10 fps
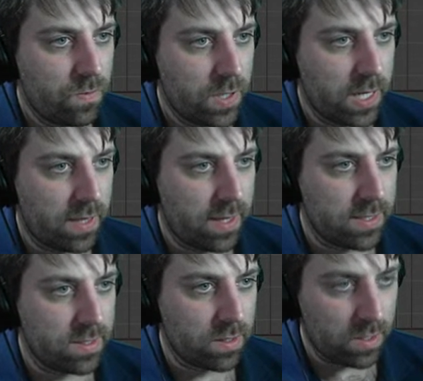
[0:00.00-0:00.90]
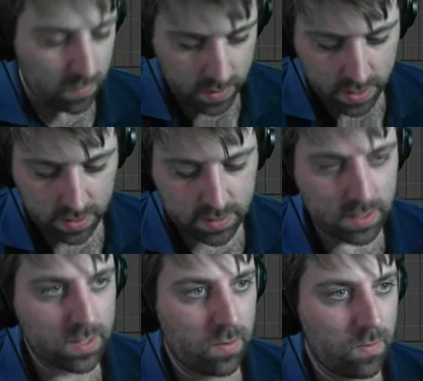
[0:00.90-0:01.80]
Okay, that's not going to work. So
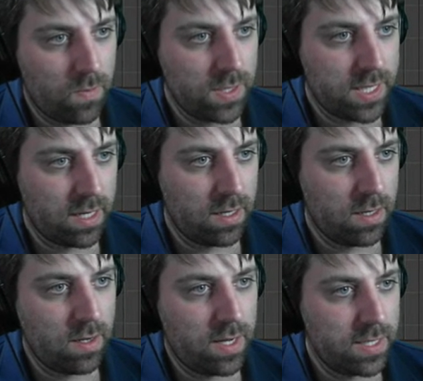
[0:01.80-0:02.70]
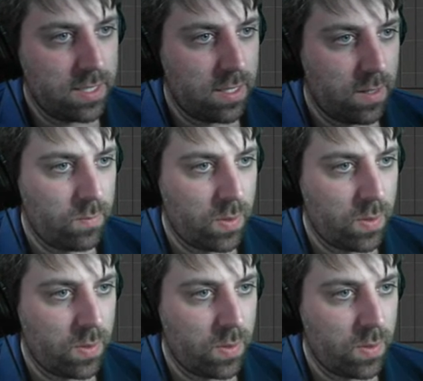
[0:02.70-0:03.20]
let's go rotate 90,